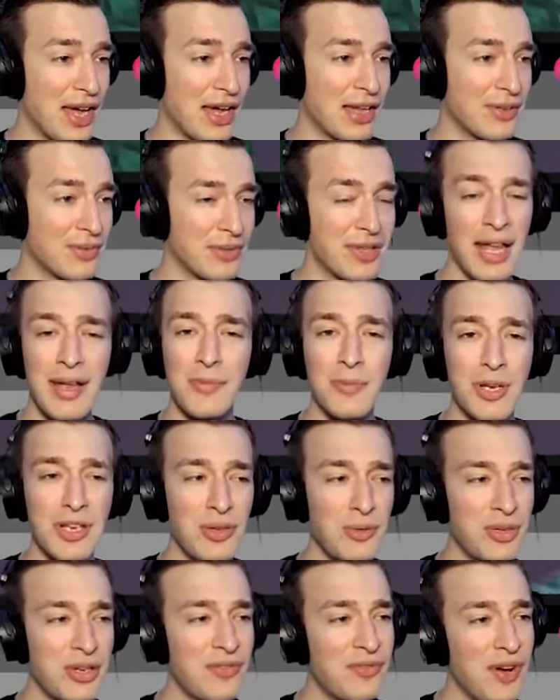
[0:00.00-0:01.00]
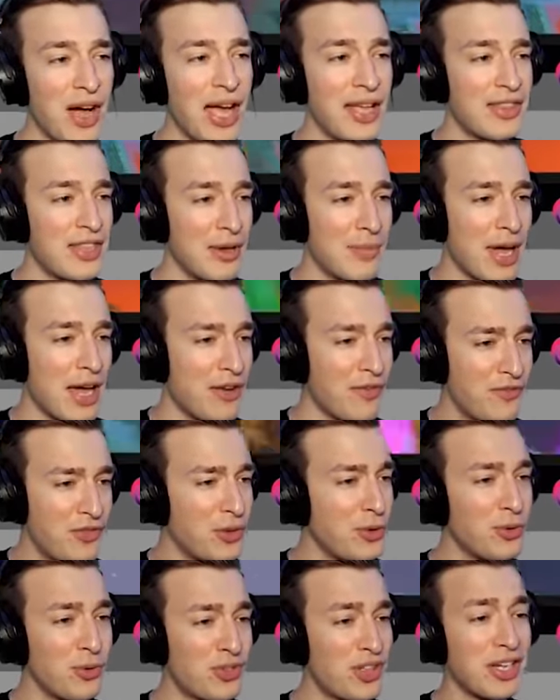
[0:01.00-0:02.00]
And then when you divide the amount of
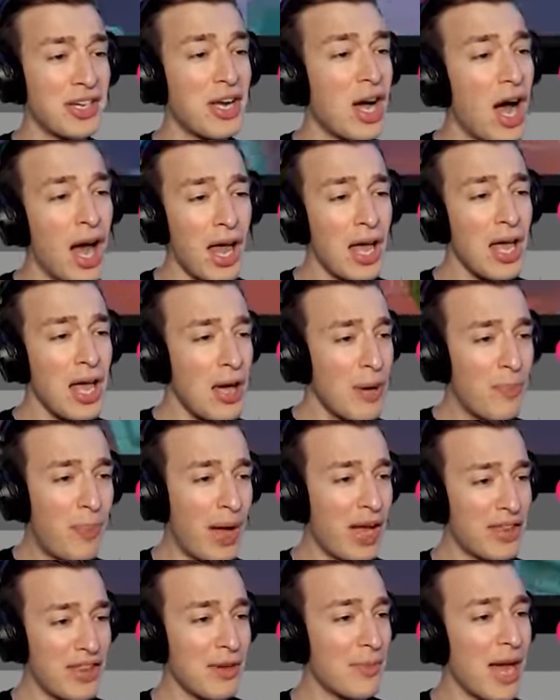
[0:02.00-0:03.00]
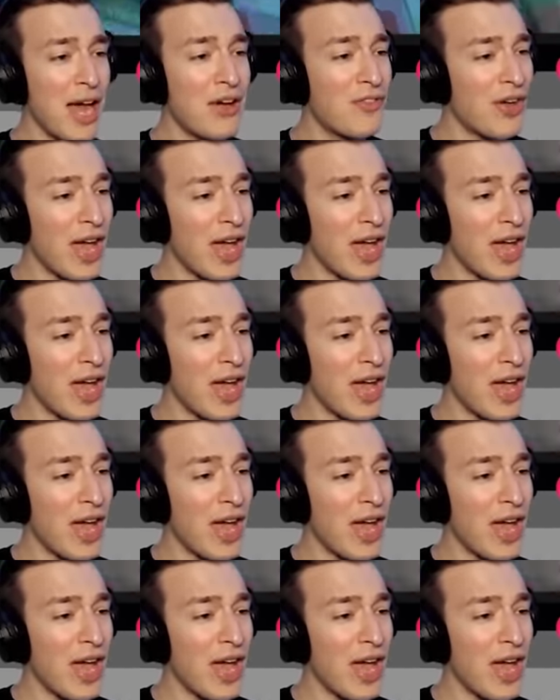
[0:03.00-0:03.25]
views it got by the amount of